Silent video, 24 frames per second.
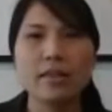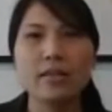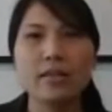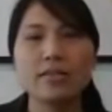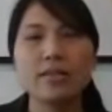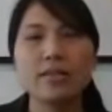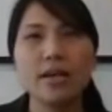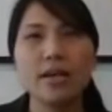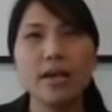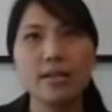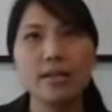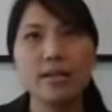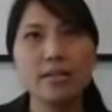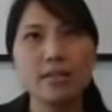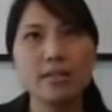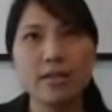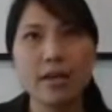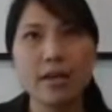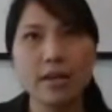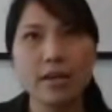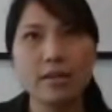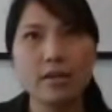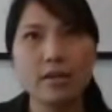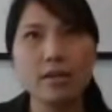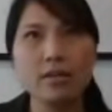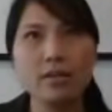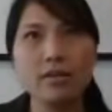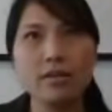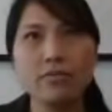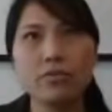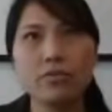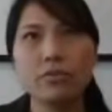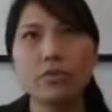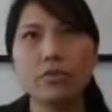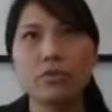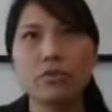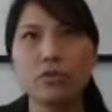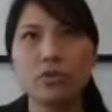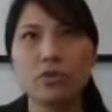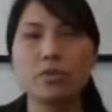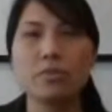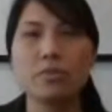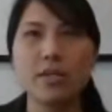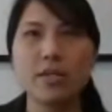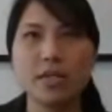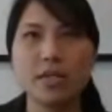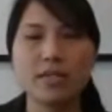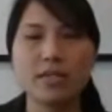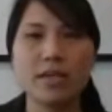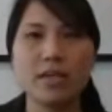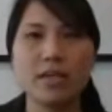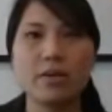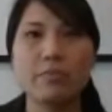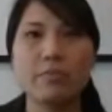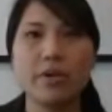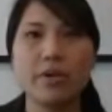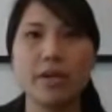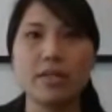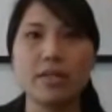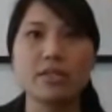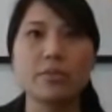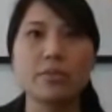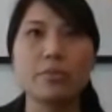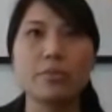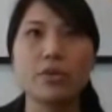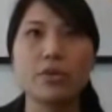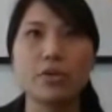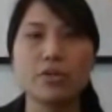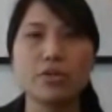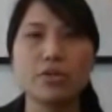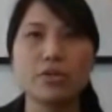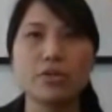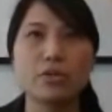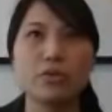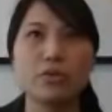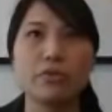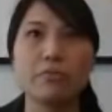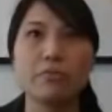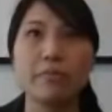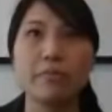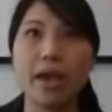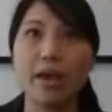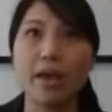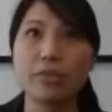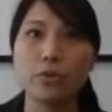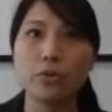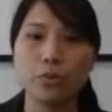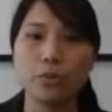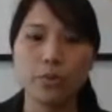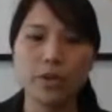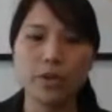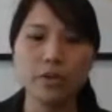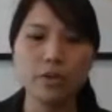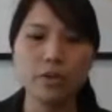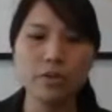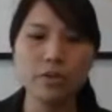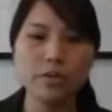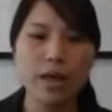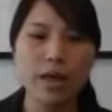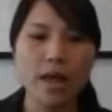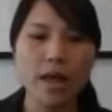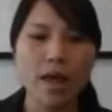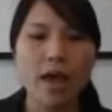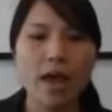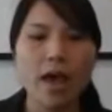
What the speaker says: The testator, the term testator means the person who made the will,